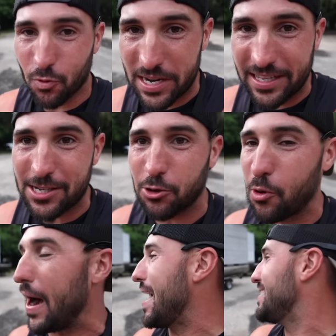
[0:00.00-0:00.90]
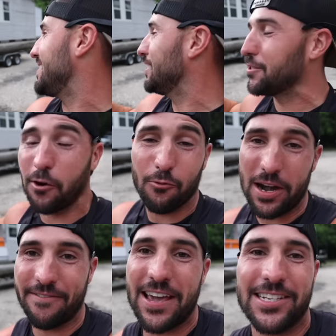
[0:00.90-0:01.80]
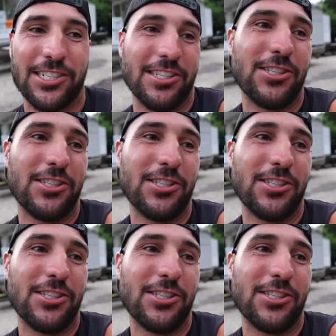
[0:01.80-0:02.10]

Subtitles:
really cool ideas for renovation.